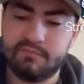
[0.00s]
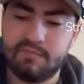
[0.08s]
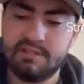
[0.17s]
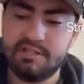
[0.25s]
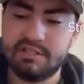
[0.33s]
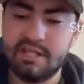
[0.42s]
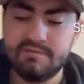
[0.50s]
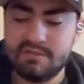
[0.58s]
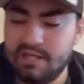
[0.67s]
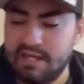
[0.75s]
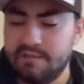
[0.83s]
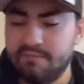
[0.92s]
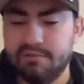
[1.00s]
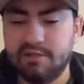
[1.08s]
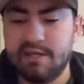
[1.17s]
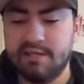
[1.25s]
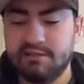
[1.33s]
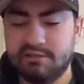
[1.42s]
It just keeps it in
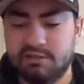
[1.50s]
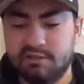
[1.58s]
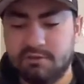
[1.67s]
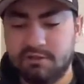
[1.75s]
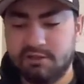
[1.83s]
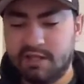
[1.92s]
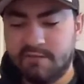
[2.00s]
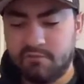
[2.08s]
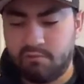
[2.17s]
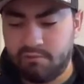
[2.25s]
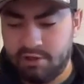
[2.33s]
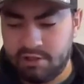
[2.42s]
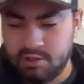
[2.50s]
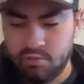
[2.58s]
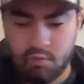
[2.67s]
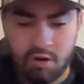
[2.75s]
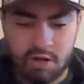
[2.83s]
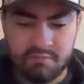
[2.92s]
place, especially because I have a really
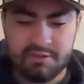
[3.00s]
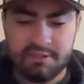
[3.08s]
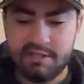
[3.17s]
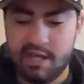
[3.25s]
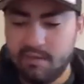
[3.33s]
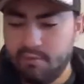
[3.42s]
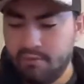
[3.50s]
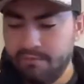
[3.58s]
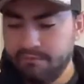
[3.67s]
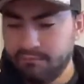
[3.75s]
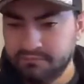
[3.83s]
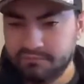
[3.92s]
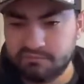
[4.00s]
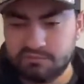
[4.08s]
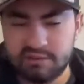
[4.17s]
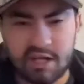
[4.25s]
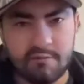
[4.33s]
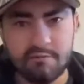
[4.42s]
wobbly table.
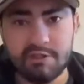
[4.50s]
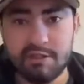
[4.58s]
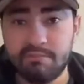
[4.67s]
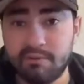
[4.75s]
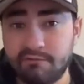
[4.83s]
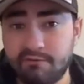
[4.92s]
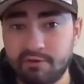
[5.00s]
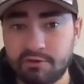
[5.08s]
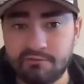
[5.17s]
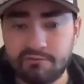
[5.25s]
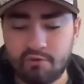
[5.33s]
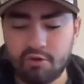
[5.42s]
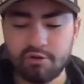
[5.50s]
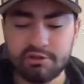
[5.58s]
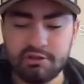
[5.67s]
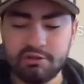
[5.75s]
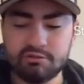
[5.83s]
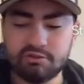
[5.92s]
Not really preferred for
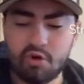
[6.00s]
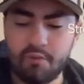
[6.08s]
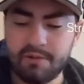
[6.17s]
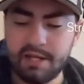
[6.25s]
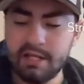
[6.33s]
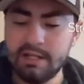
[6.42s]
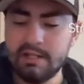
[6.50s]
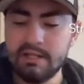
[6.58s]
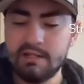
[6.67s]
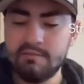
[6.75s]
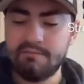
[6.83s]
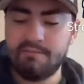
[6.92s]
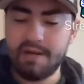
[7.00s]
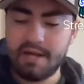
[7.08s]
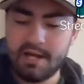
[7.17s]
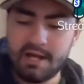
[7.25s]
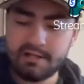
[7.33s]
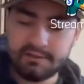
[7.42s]
sculpting,
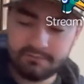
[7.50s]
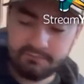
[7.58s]
but